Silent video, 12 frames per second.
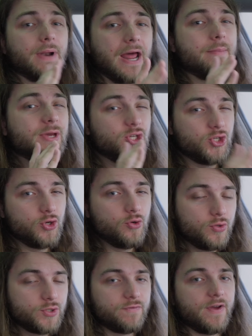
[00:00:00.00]
I am a
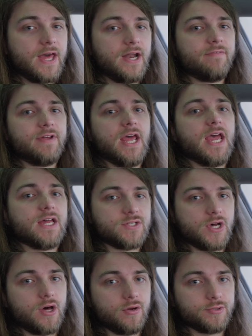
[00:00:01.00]
huge fan of Enhance
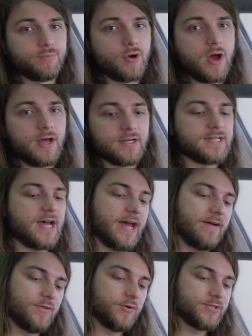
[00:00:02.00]
Auto's products. I
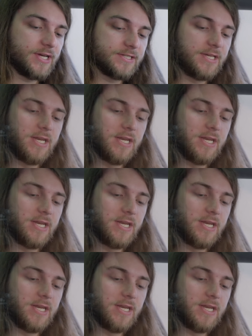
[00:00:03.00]
have their sexy